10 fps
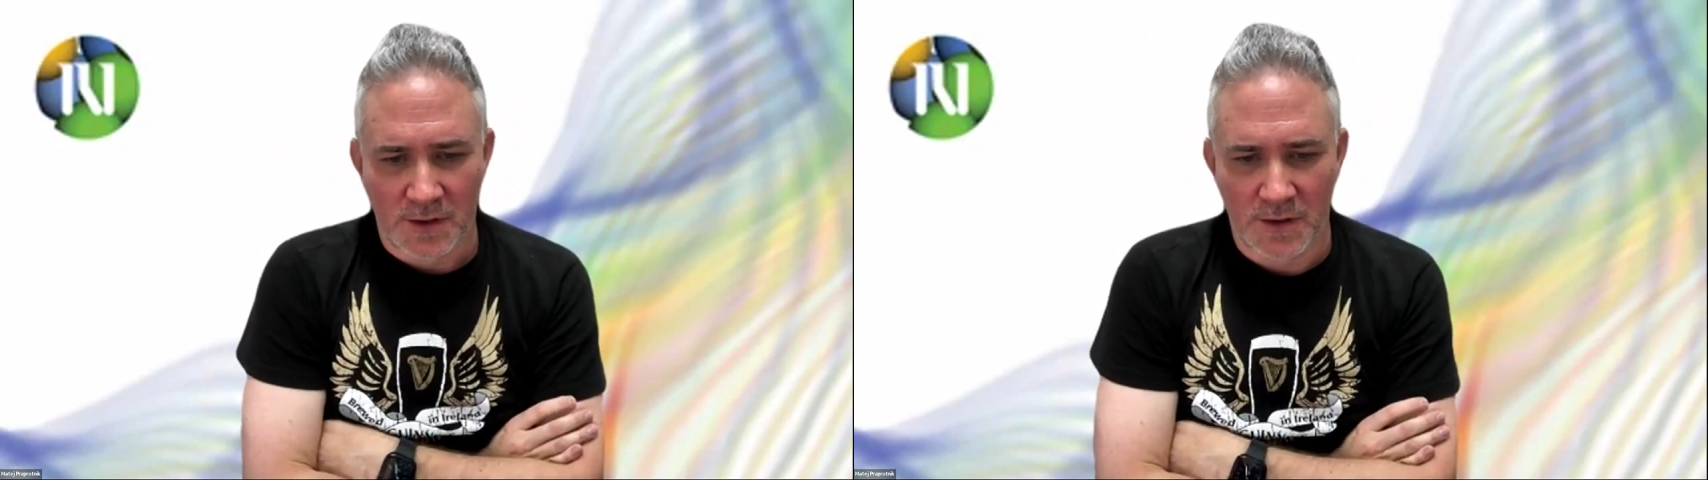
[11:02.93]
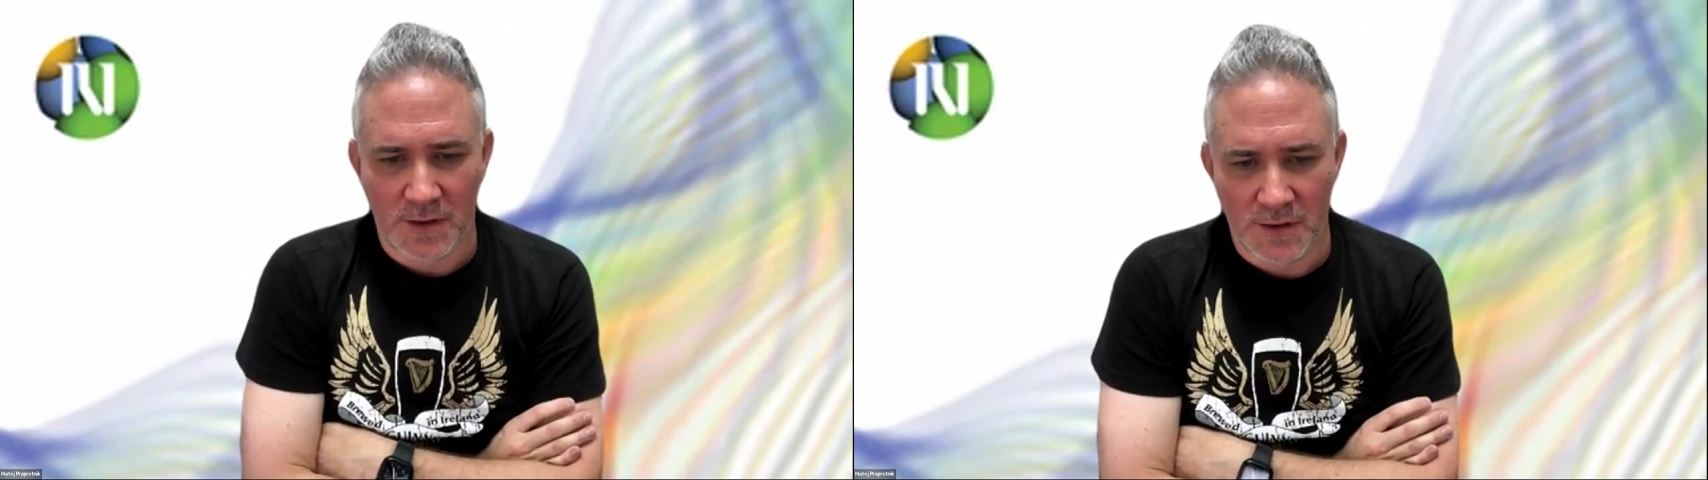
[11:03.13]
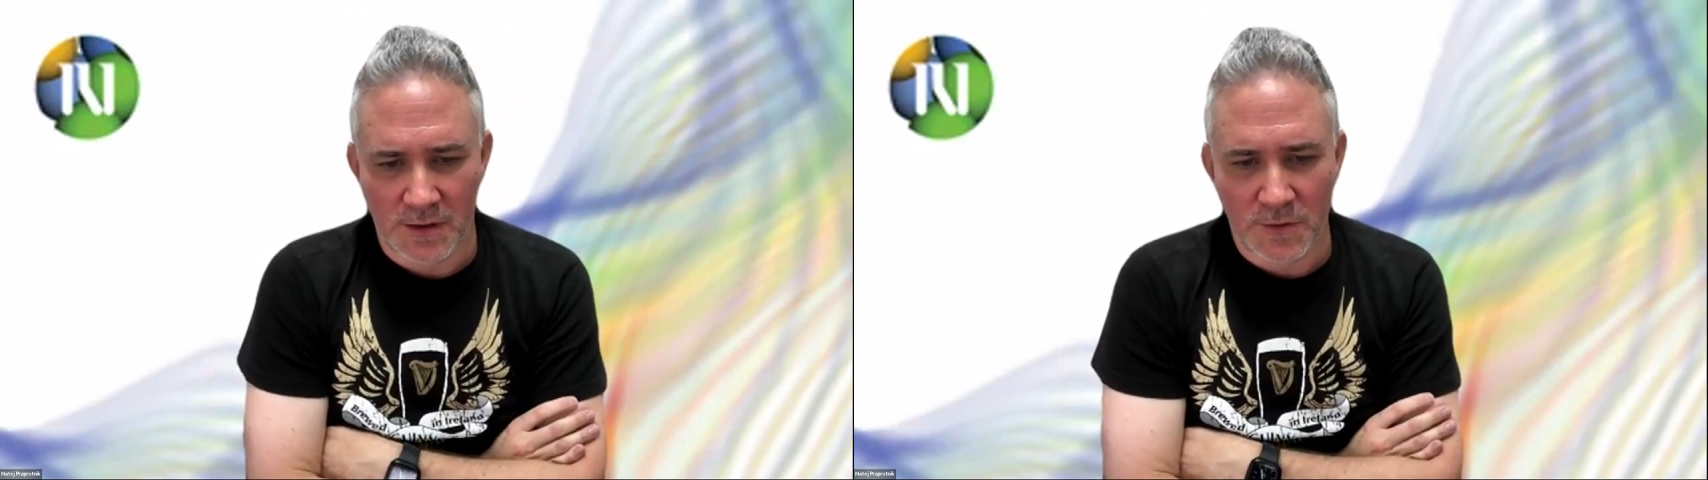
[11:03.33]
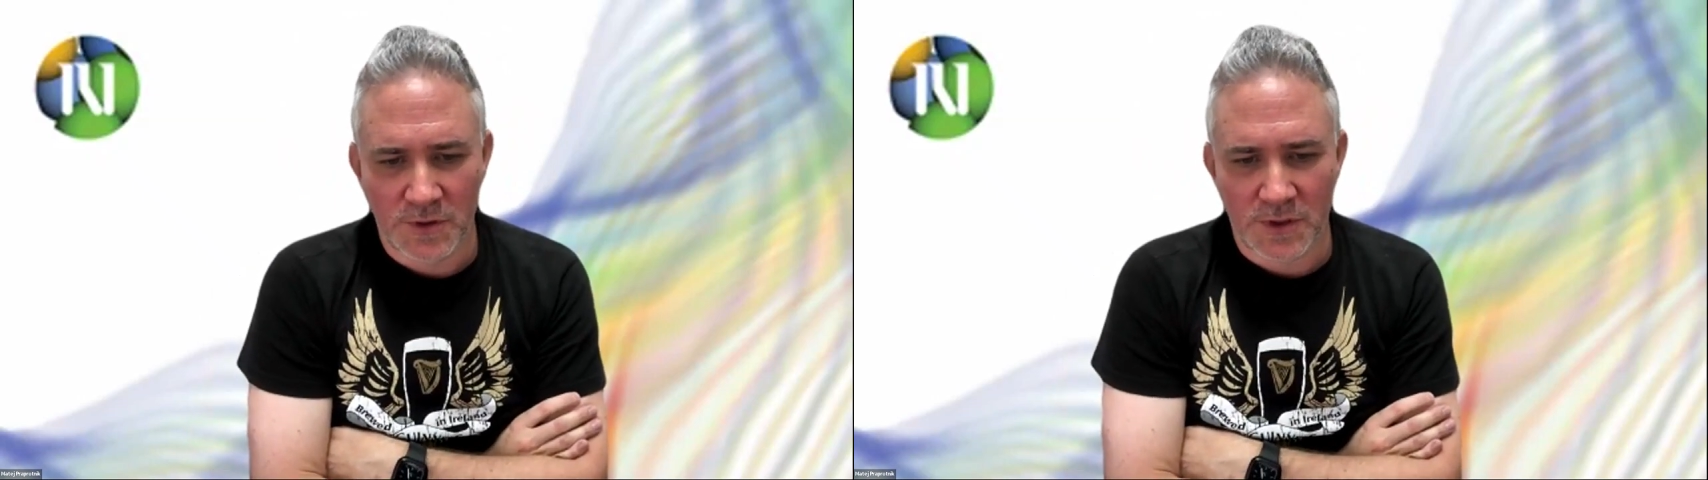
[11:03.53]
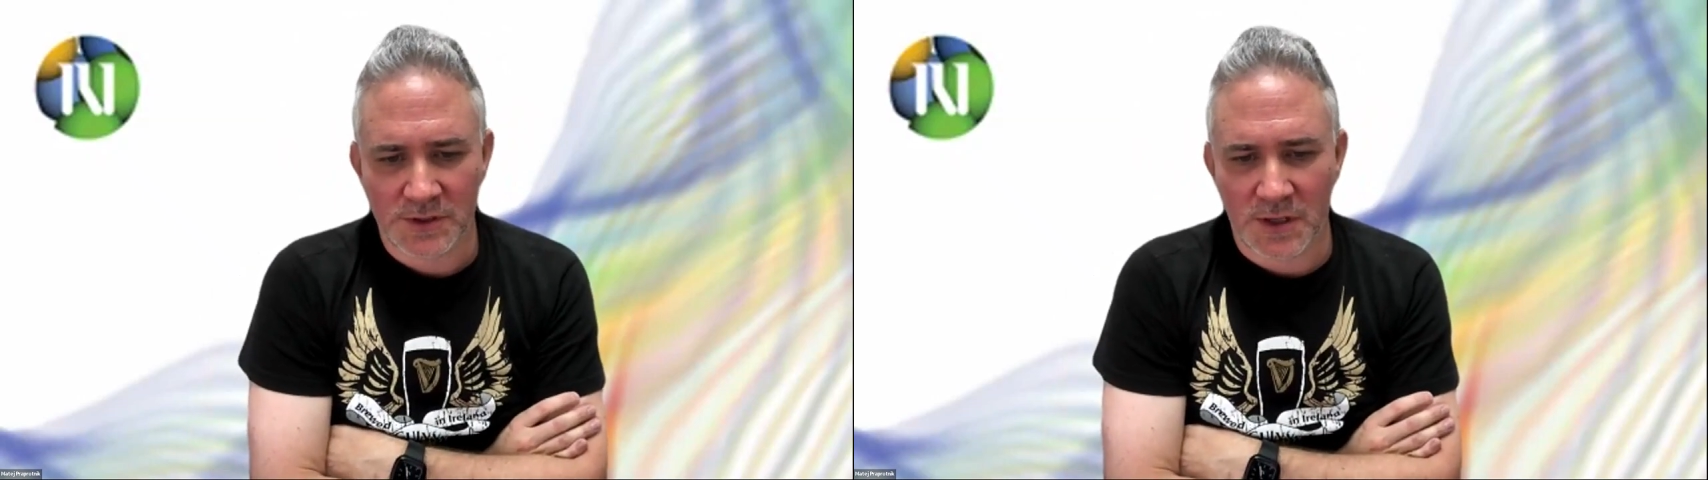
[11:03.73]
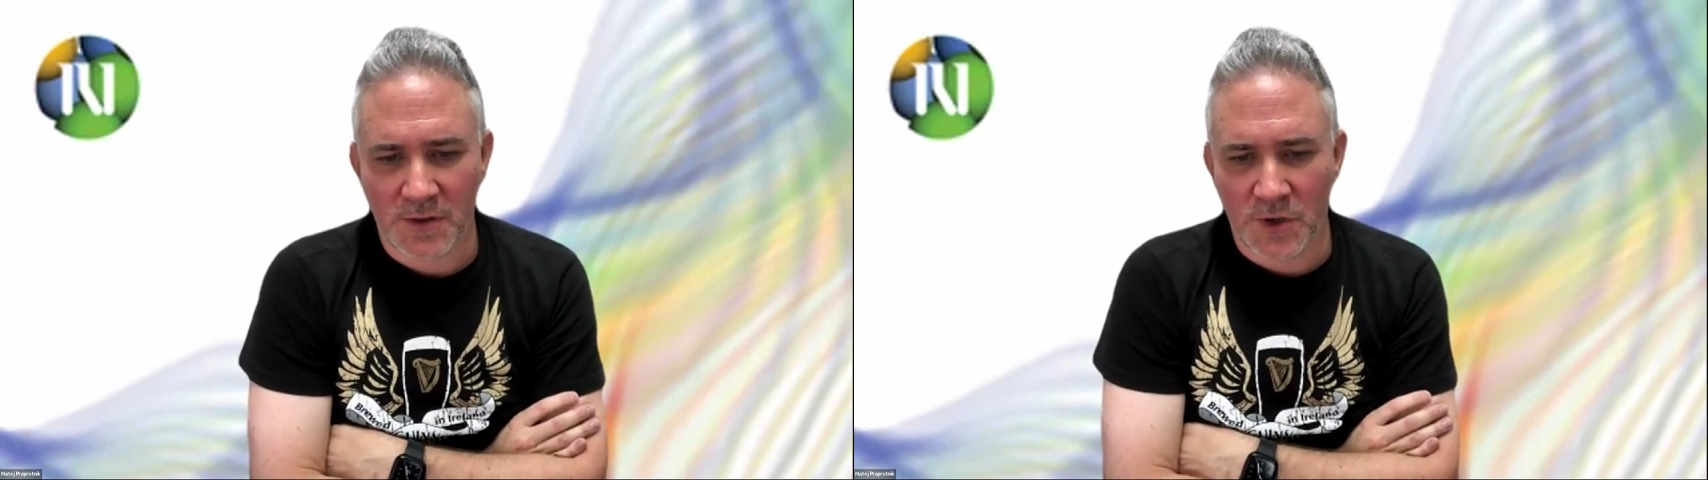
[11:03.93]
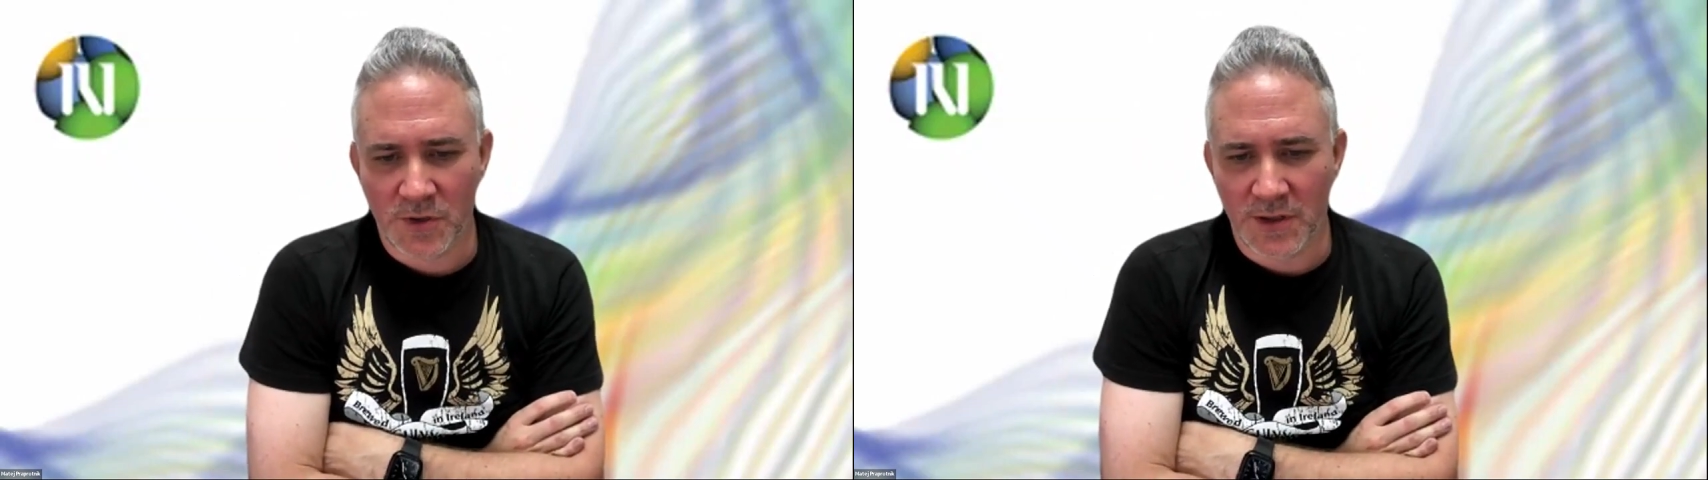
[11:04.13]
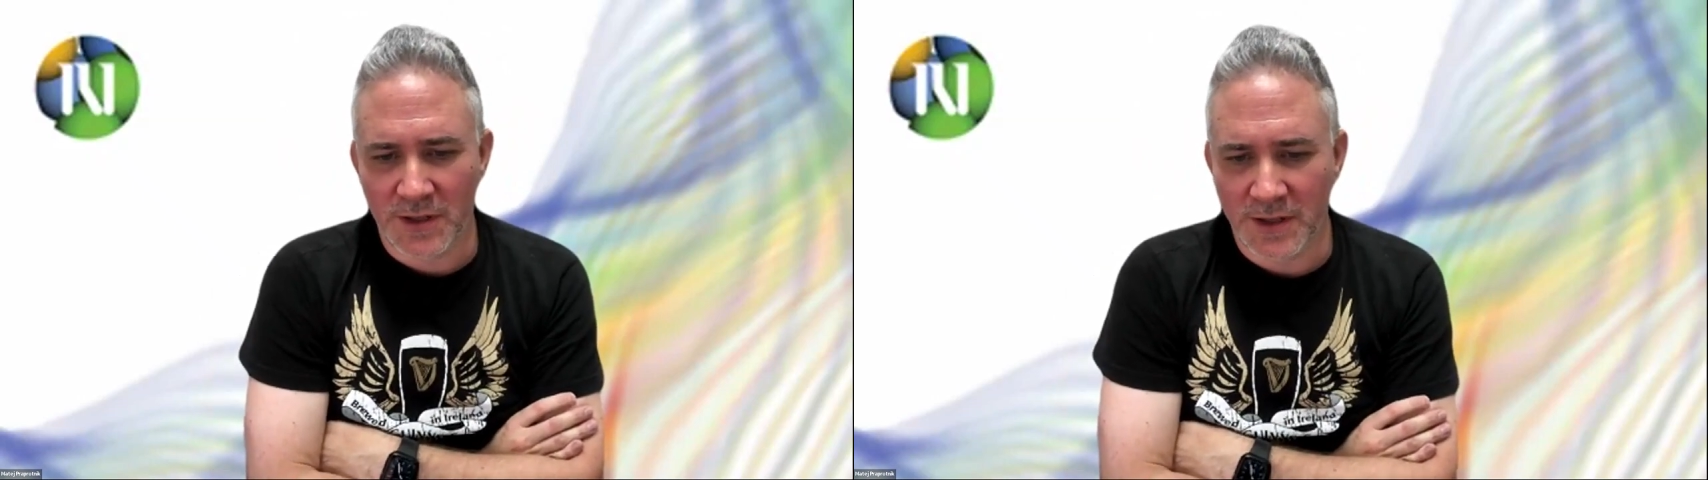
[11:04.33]
ultrasound
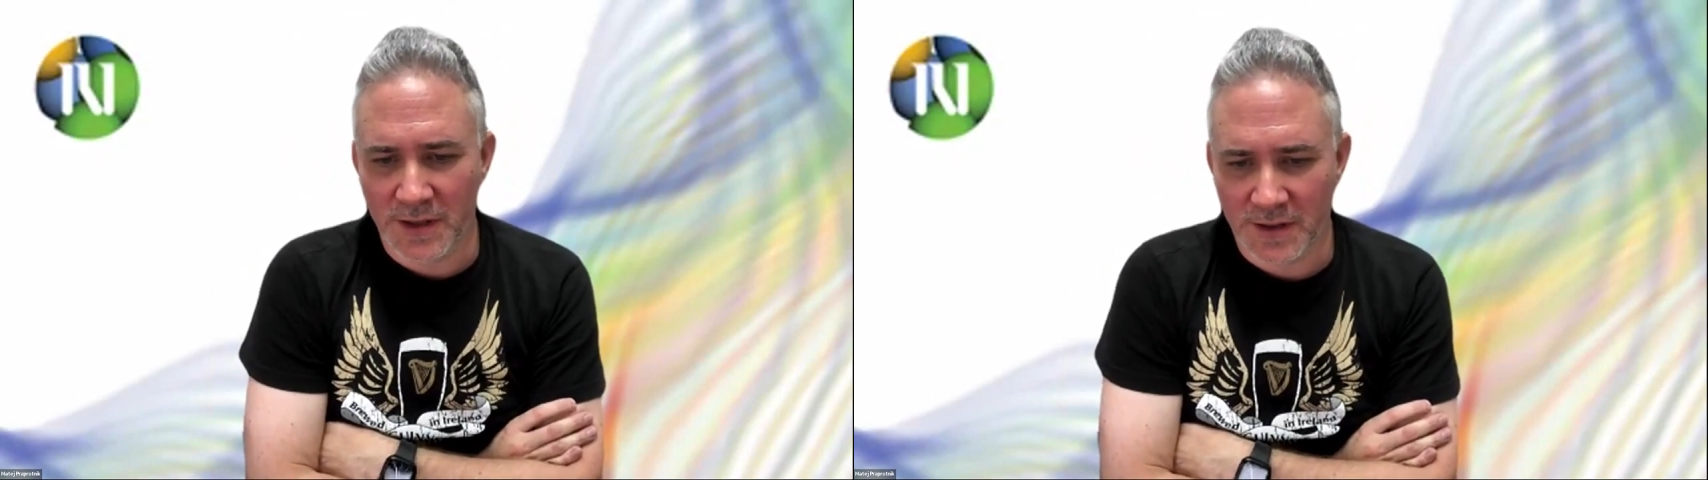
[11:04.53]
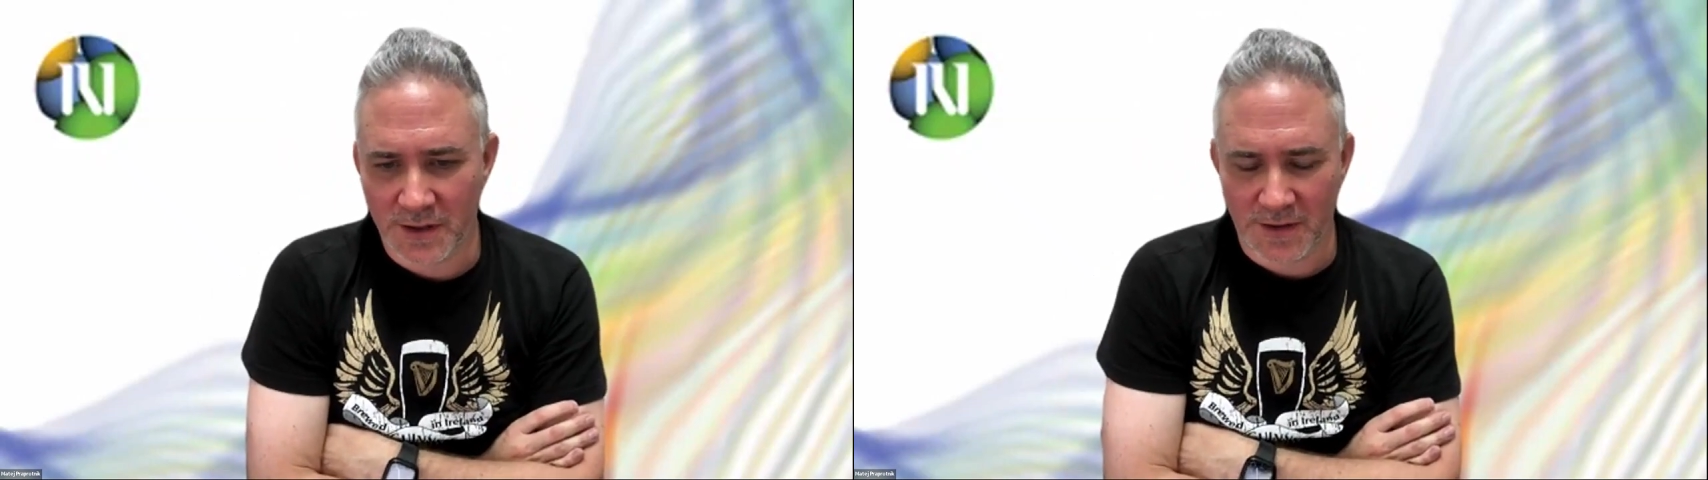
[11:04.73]
modeling